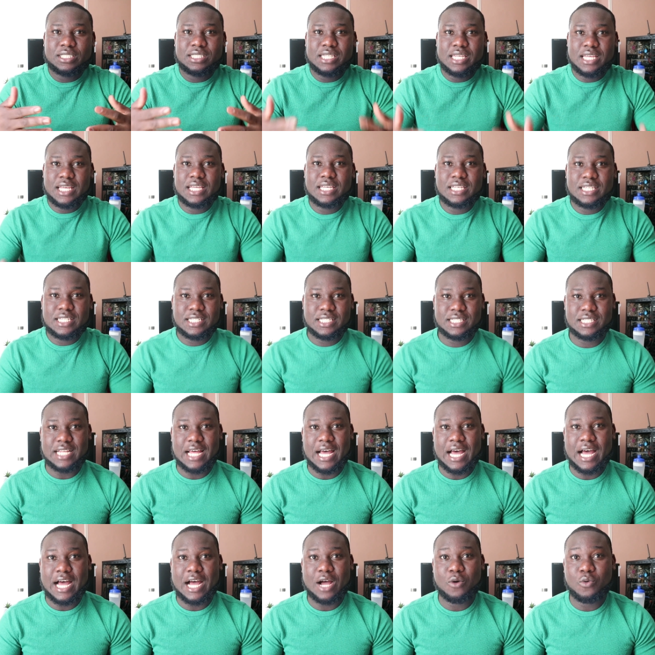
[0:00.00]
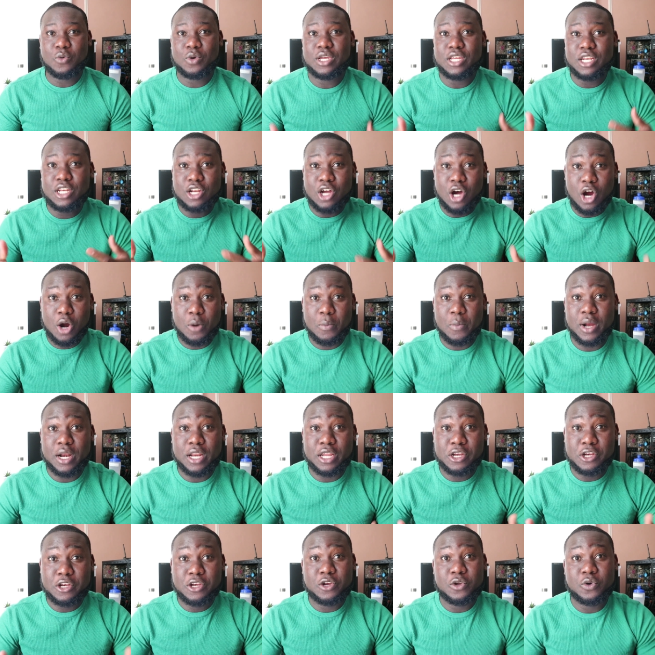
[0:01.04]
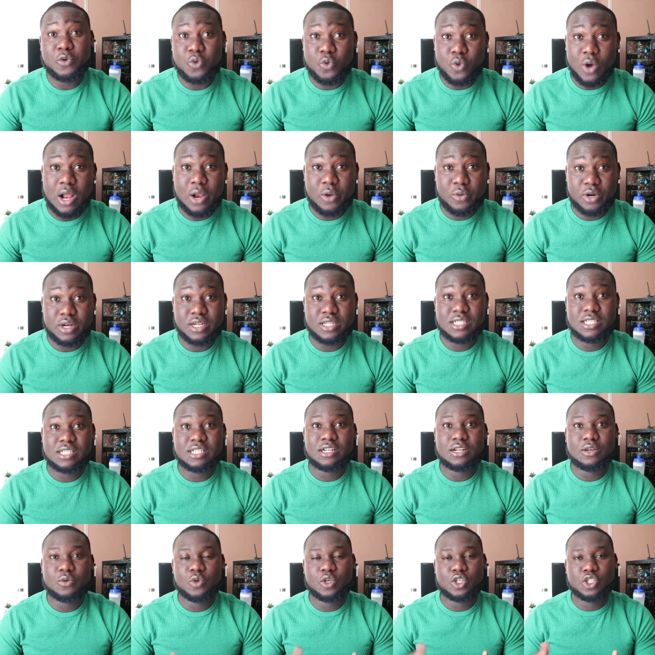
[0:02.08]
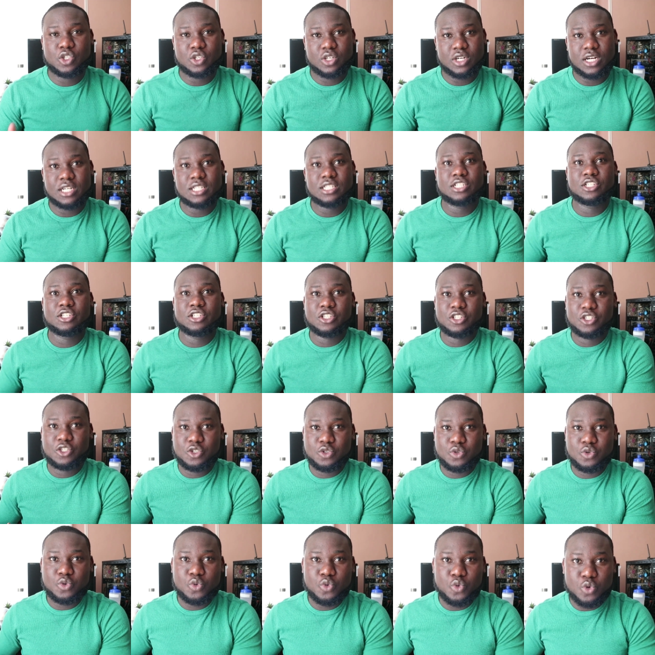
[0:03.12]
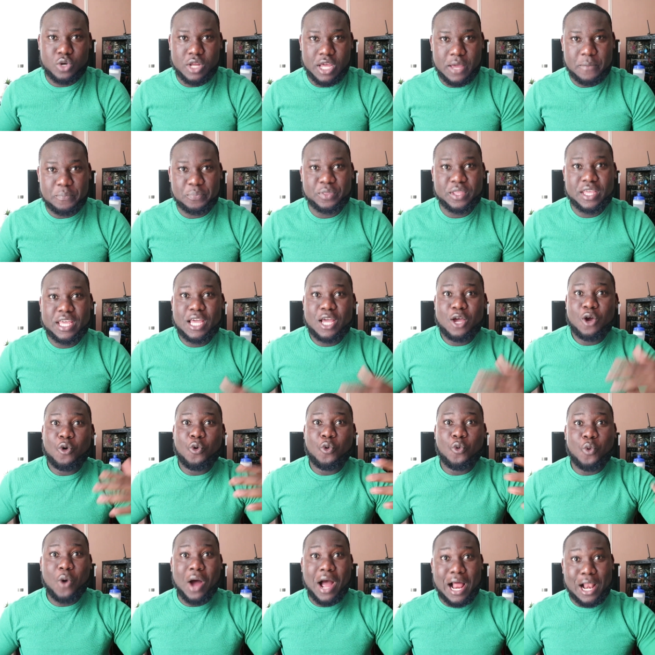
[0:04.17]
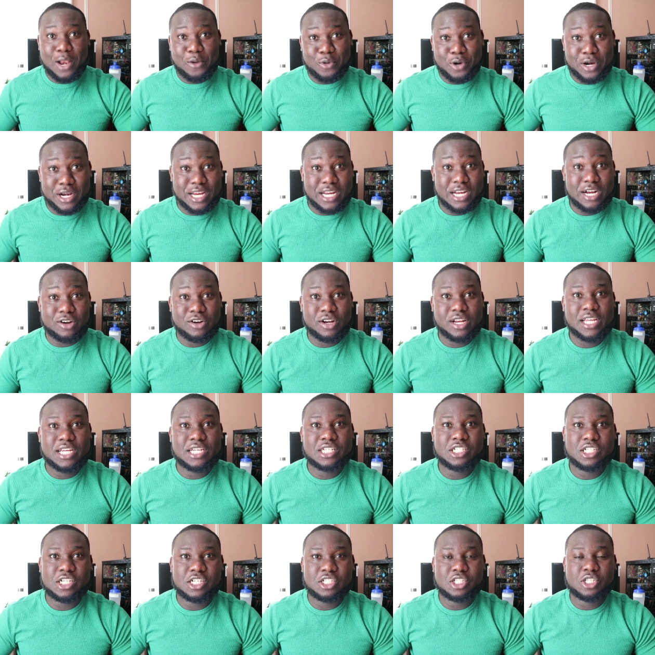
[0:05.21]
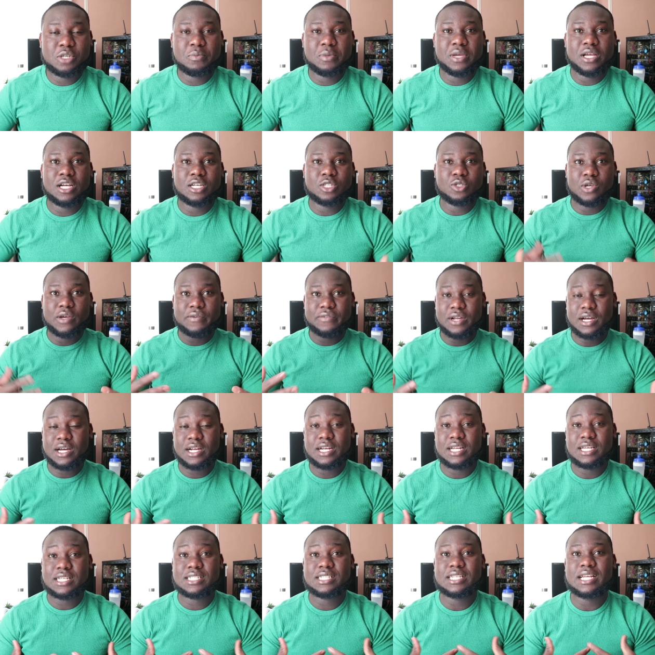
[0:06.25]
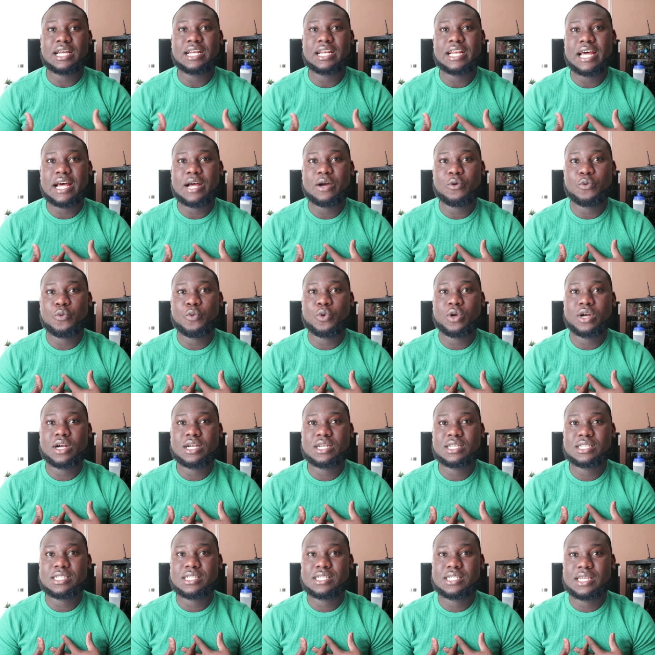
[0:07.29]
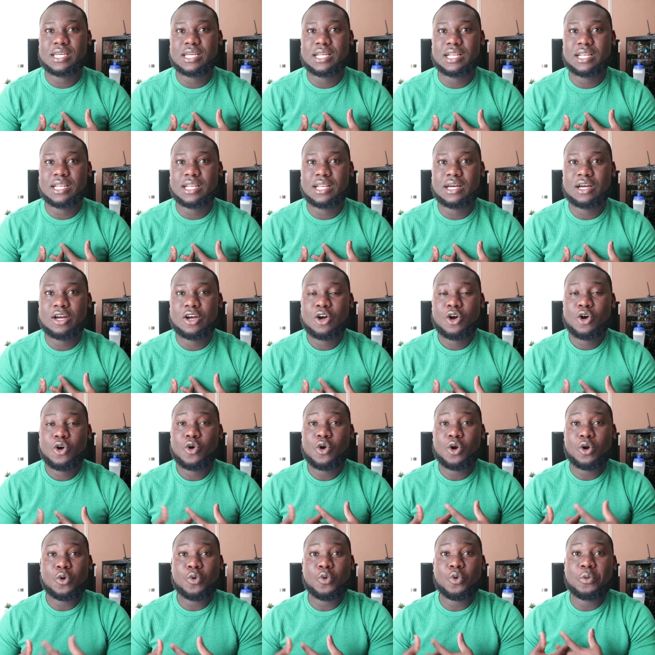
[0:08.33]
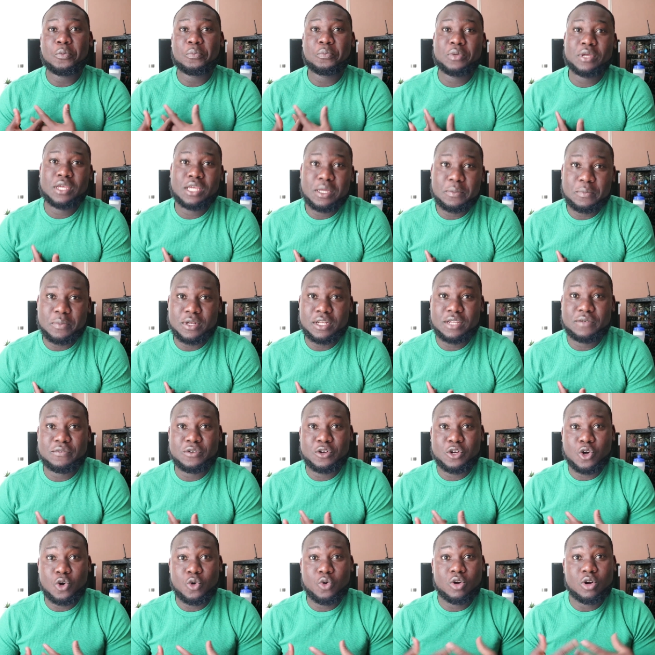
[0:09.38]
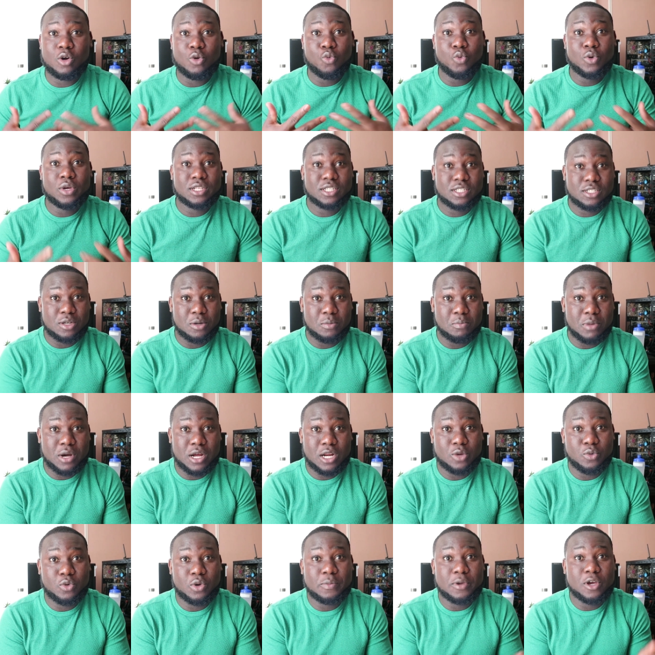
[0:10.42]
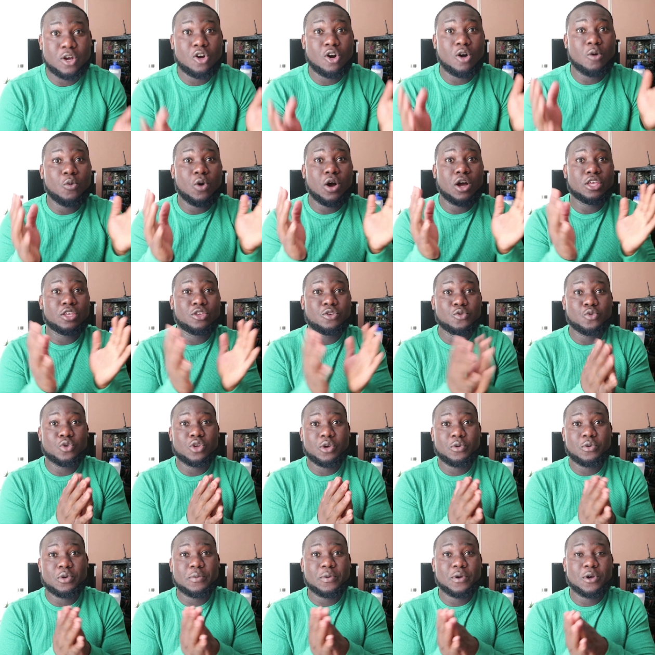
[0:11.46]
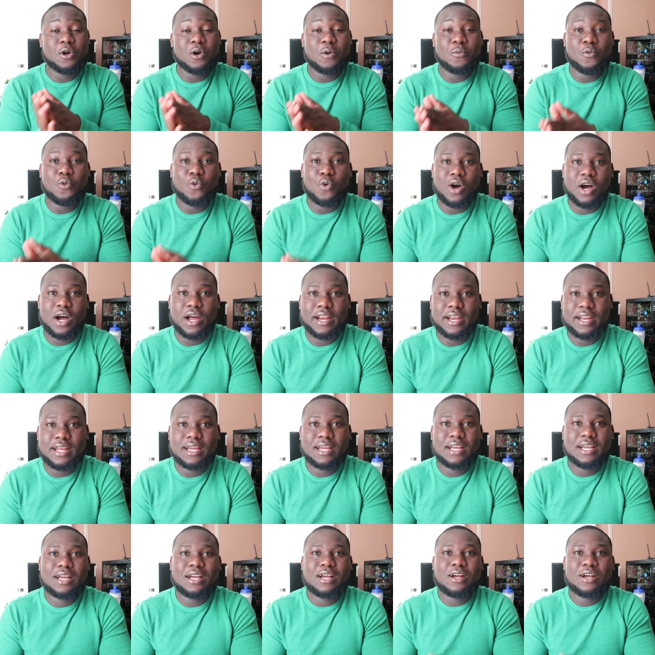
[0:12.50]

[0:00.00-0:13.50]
Things that we normally do while we're single, we should continue to do them while we're in a relationship, because we have to understand that we're still our own people. Even though we're with somebody, we become a unit, we become one.